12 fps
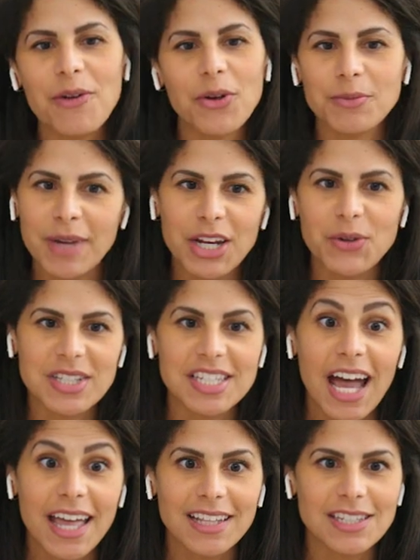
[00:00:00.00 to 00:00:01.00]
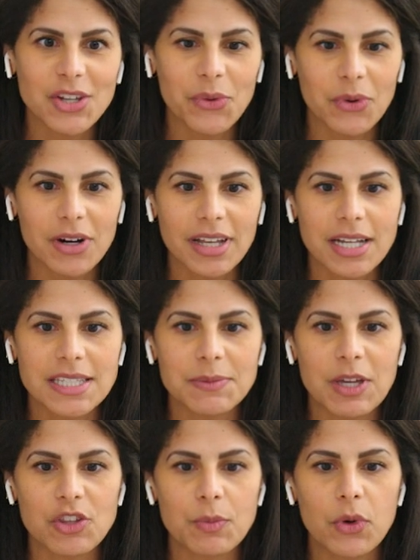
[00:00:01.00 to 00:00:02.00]
I wrote in my notes, diets don't work,
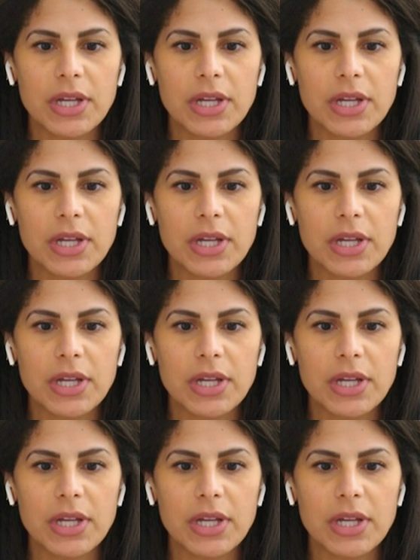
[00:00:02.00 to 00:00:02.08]
exclamation